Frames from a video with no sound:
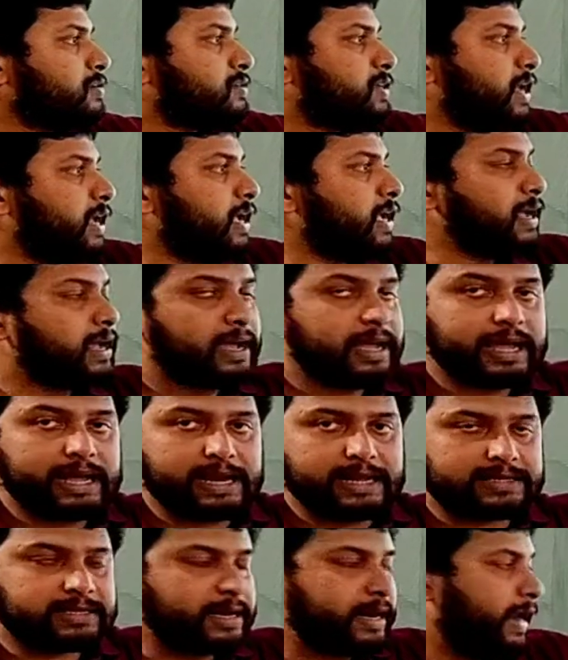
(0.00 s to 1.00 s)
See,
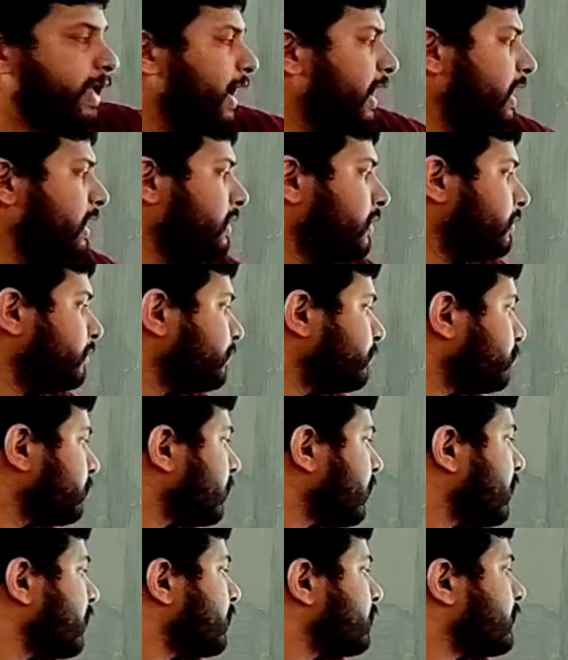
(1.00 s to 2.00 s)
it is the
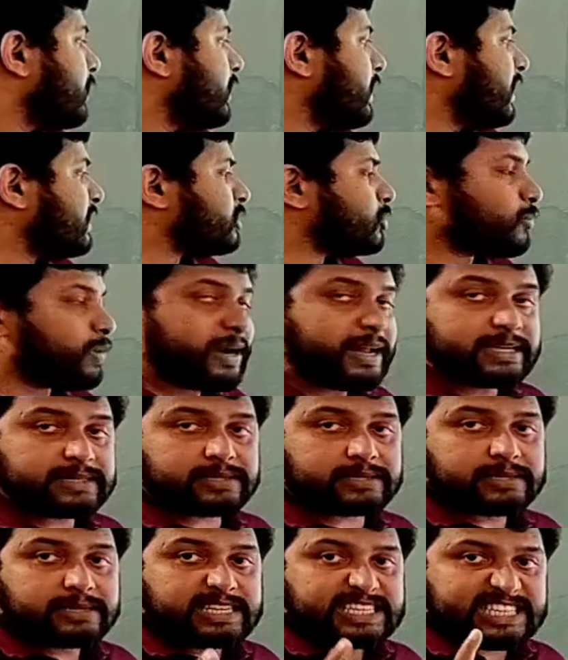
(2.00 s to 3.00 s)
date. The next one is
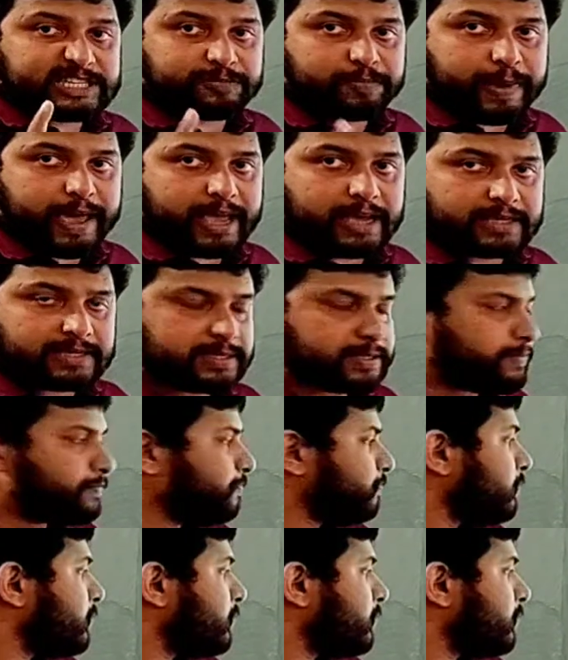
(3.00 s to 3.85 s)
space.